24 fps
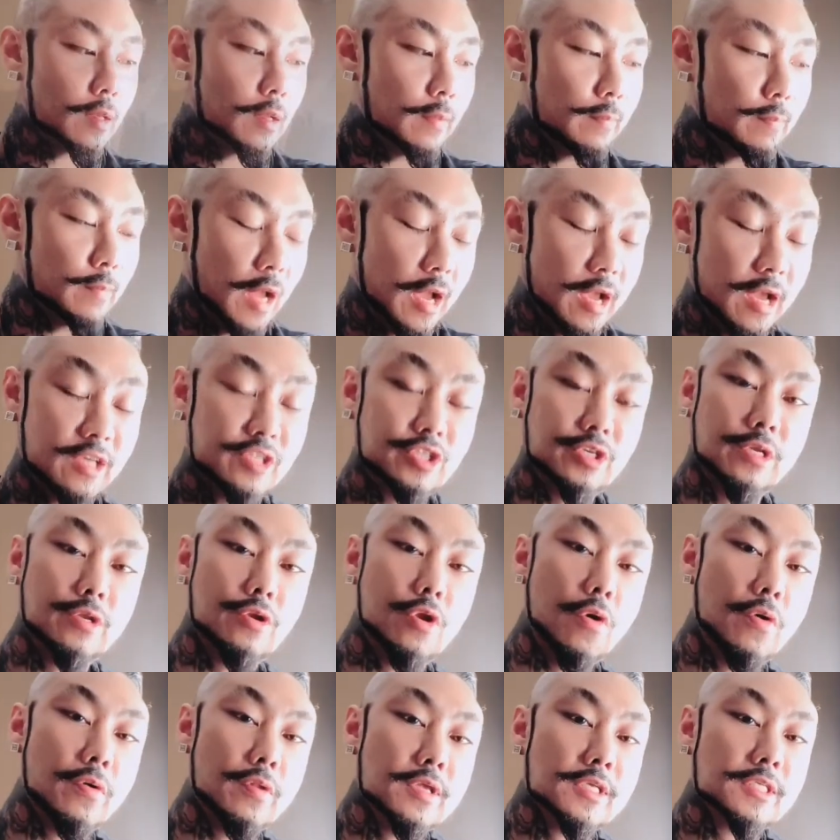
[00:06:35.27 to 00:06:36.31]
actually
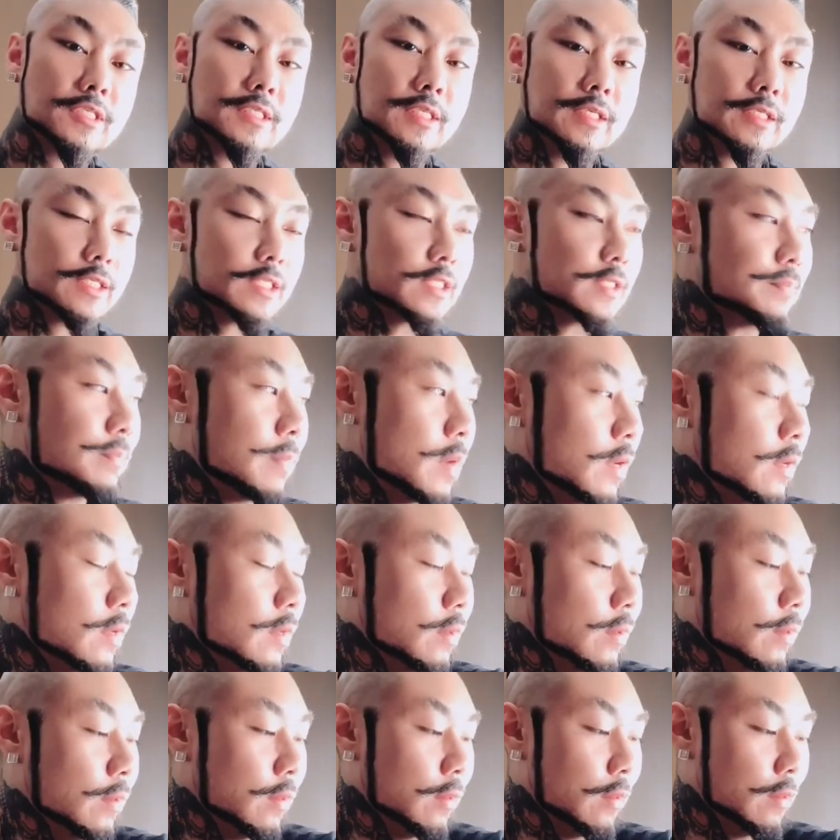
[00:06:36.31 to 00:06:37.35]
noticed the
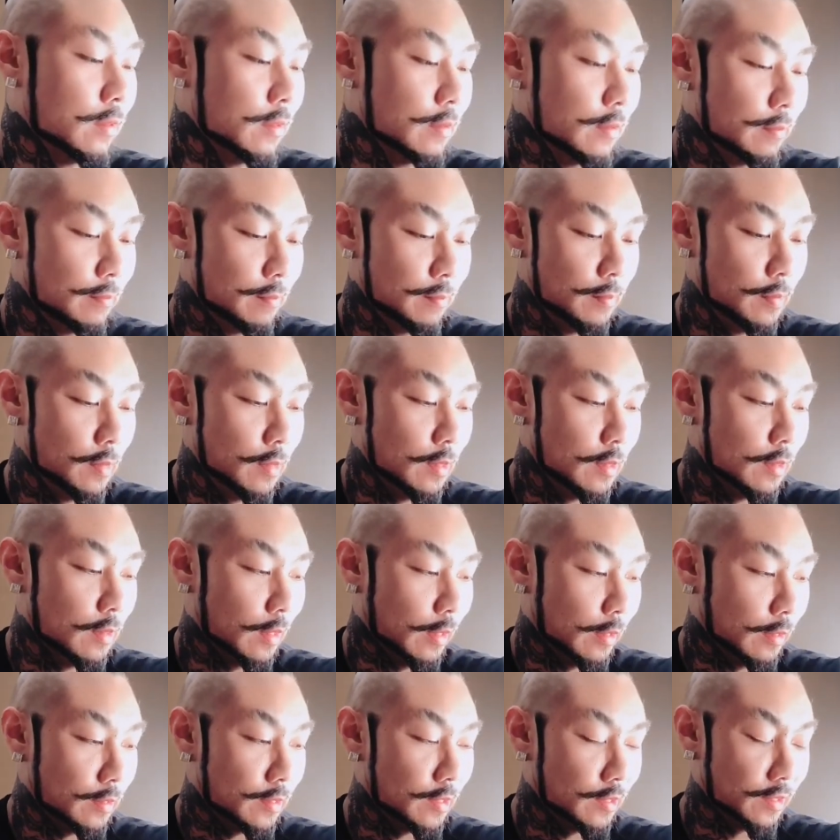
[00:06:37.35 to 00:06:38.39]
smell
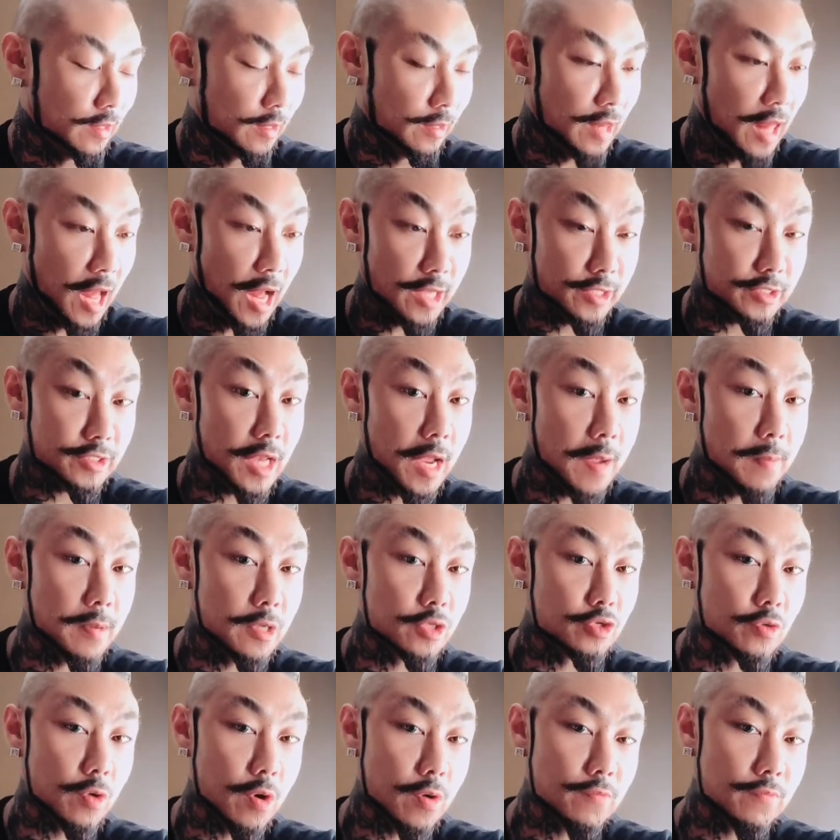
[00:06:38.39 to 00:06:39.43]
like the last time I
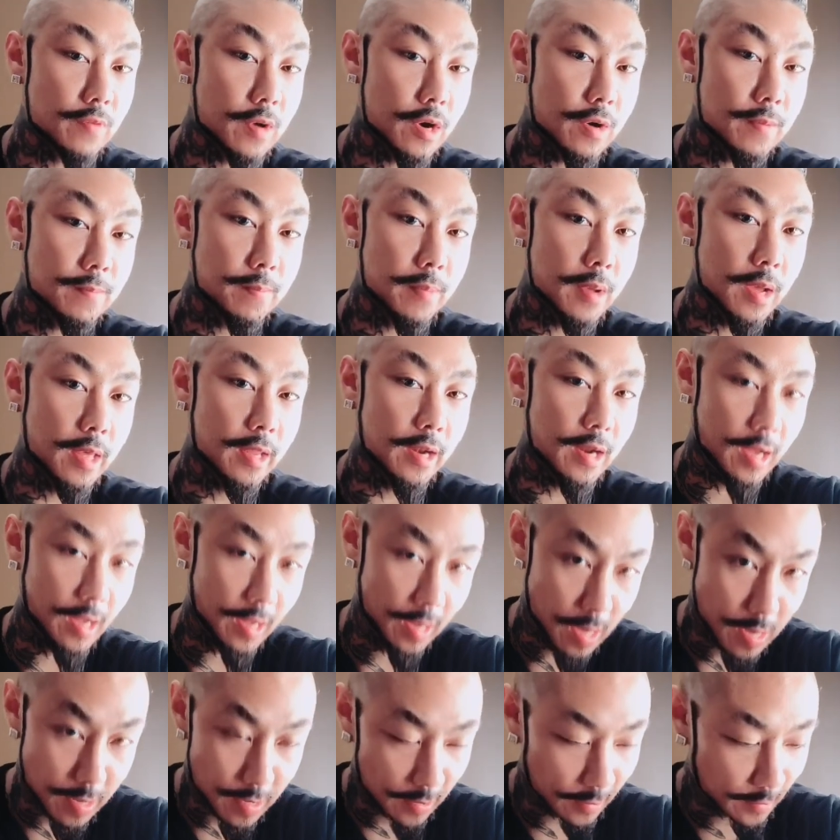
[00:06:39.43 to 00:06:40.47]
drove her, but
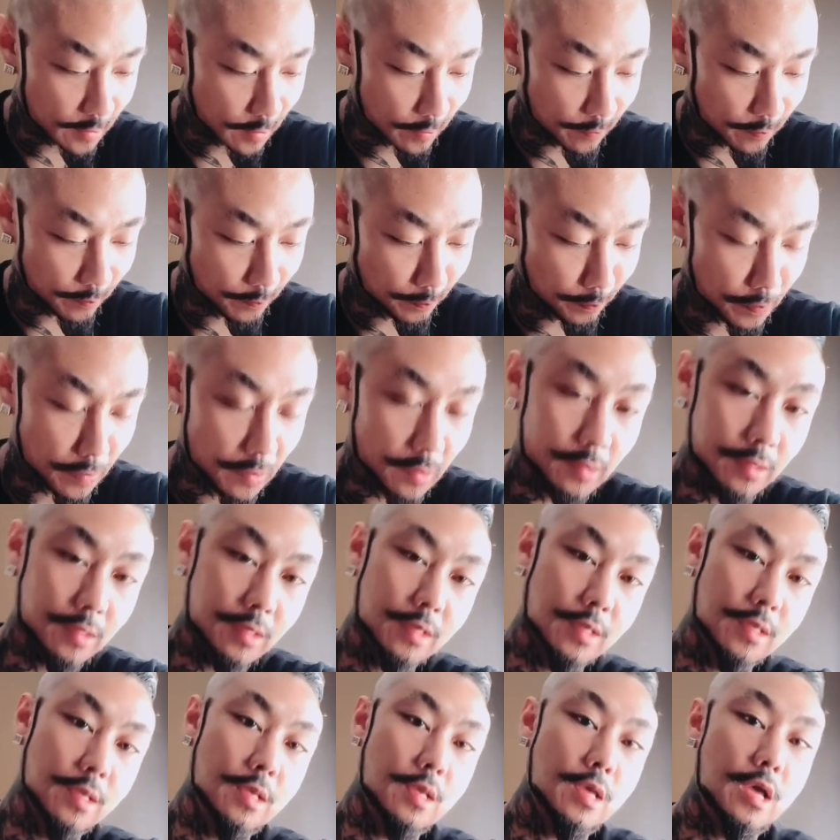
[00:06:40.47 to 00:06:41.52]
I
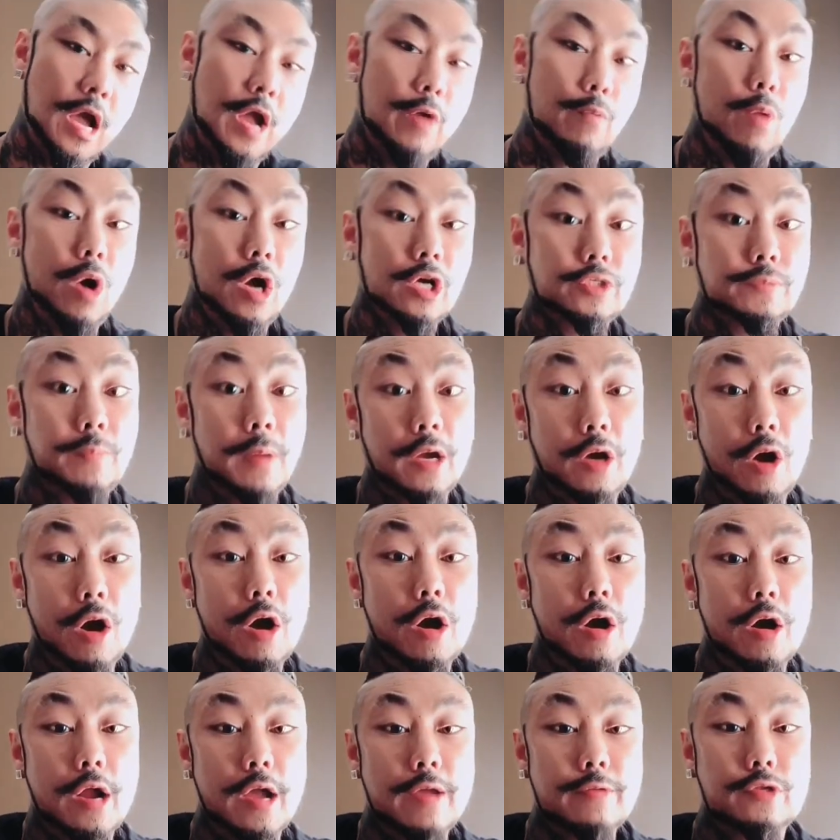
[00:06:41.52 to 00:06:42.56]
washed my
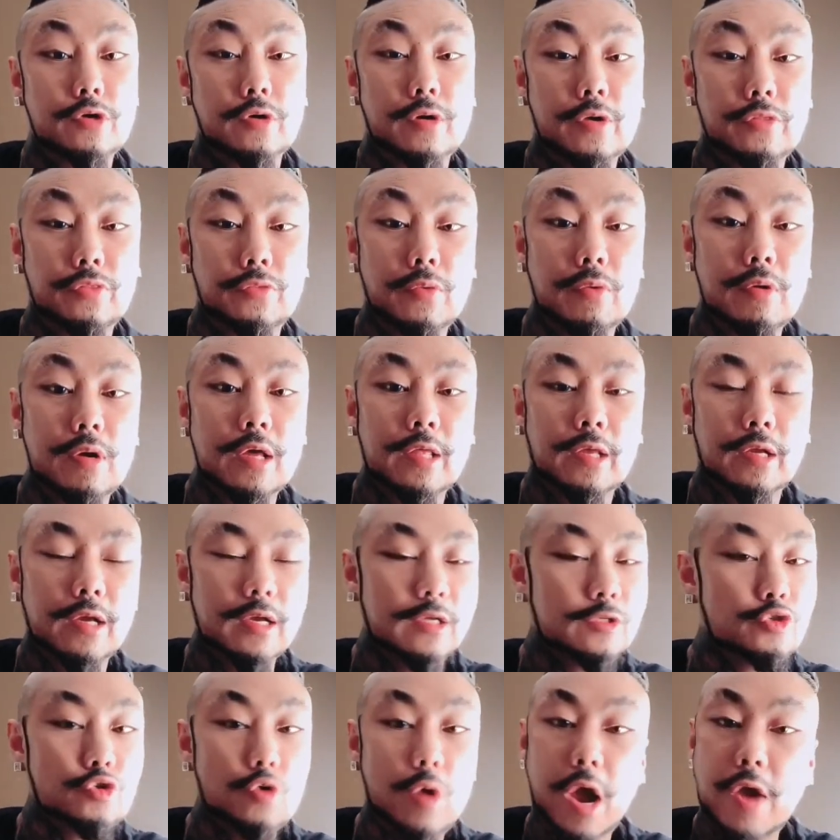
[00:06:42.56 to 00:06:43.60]
car. I took it through a
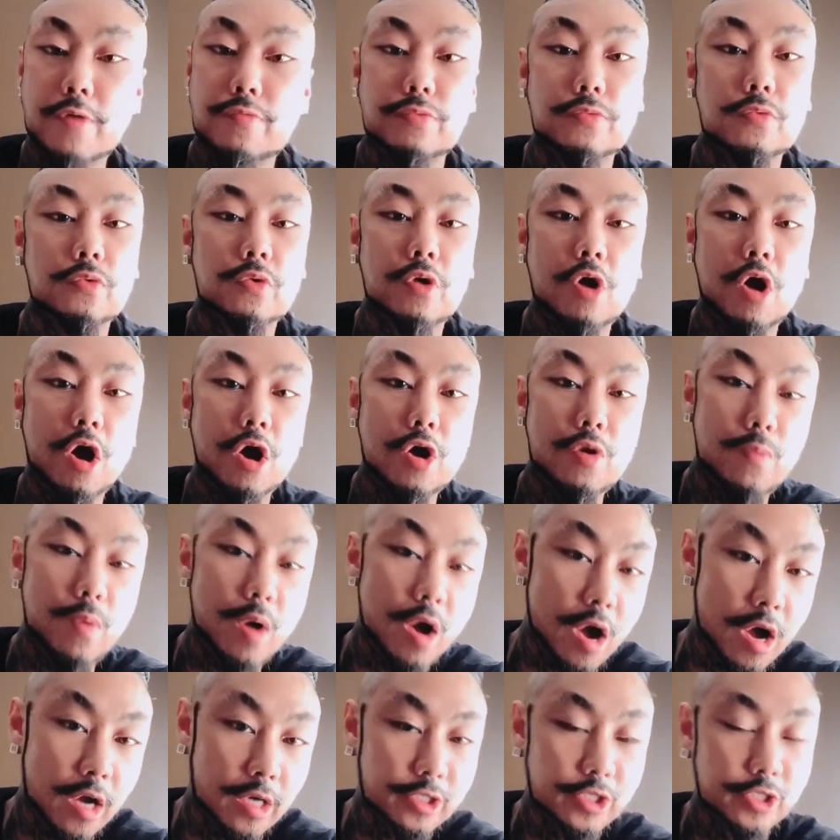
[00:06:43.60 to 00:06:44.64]
drive-through car
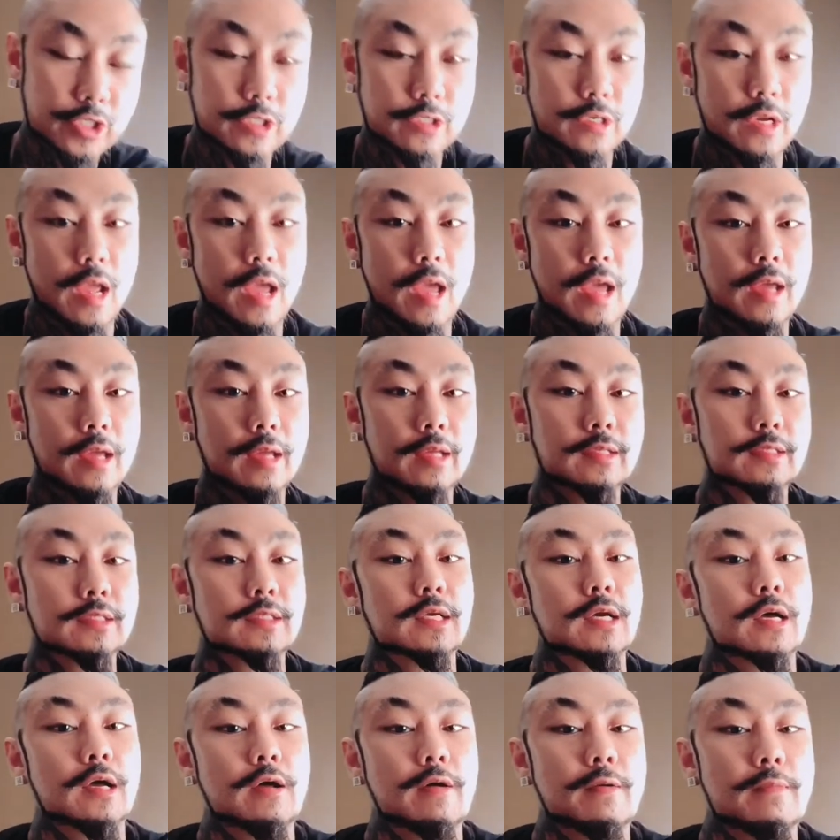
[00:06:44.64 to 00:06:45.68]
wash, and
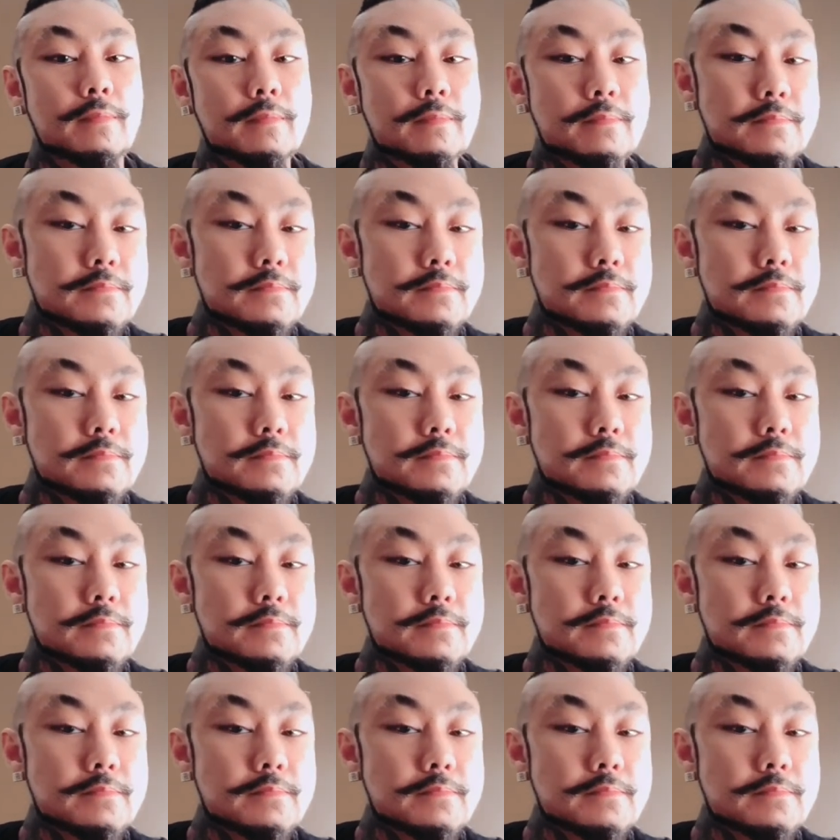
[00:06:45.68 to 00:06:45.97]
so